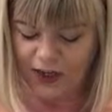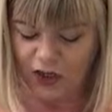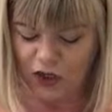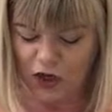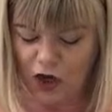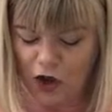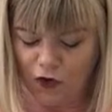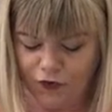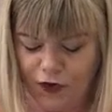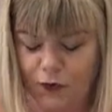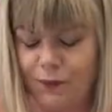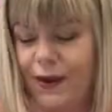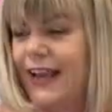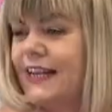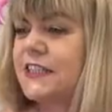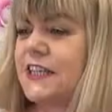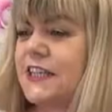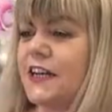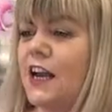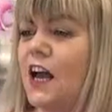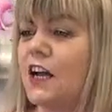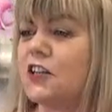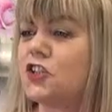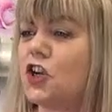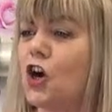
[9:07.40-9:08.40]
And you know, if you waited
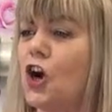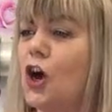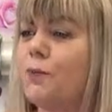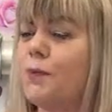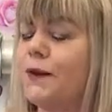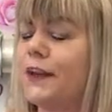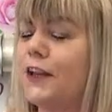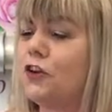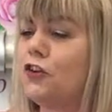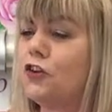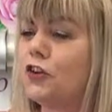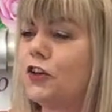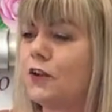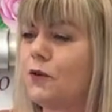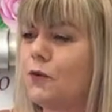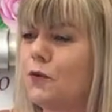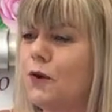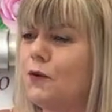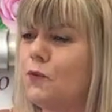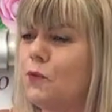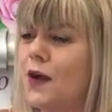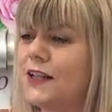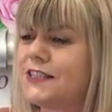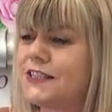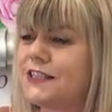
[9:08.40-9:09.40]
till October, you could have
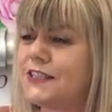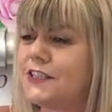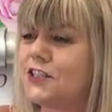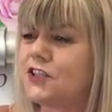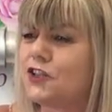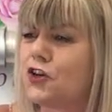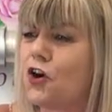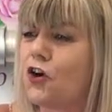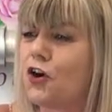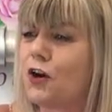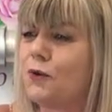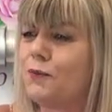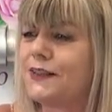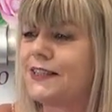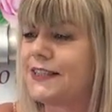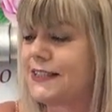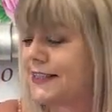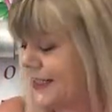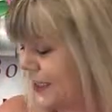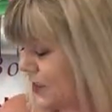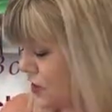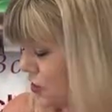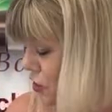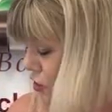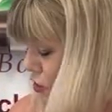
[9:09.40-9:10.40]
gone. What's the story with
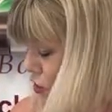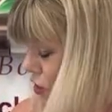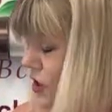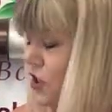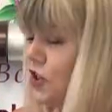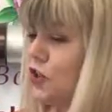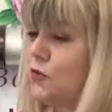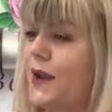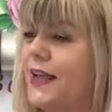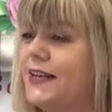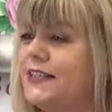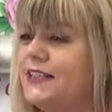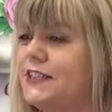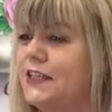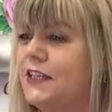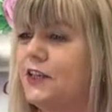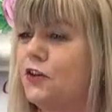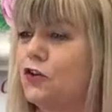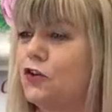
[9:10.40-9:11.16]
the €620